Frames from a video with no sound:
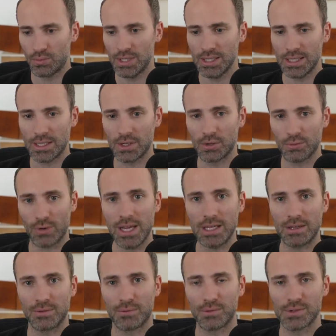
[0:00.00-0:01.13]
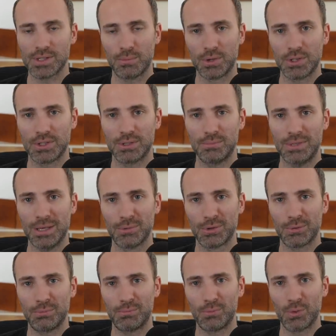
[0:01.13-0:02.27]
really great for someone to be able
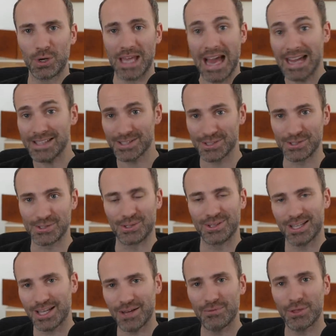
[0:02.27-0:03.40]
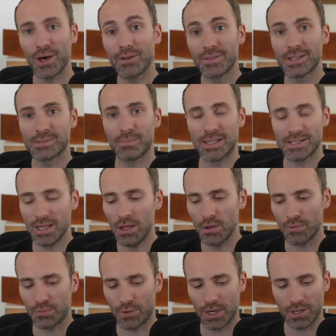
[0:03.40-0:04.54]
to work as a consultant. Like I've thought of this
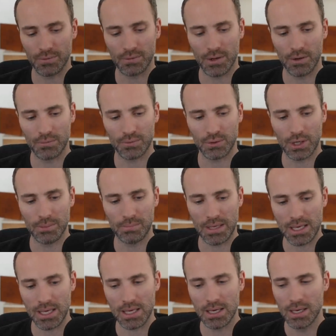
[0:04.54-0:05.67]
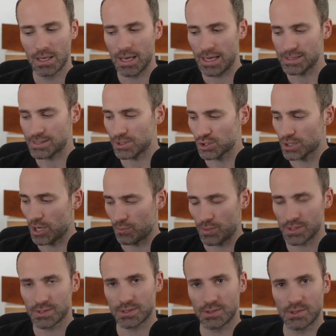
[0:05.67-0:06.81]
myself, right? Of, of trying to be essentially a
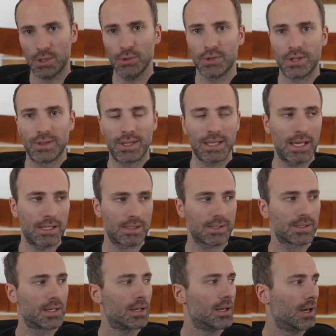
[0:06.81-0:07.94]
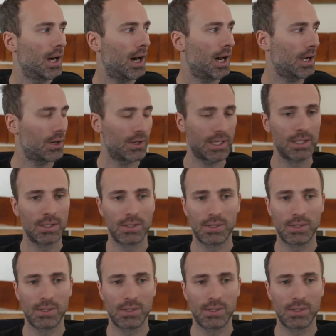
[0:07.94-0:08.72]
Rust consultant that gets hired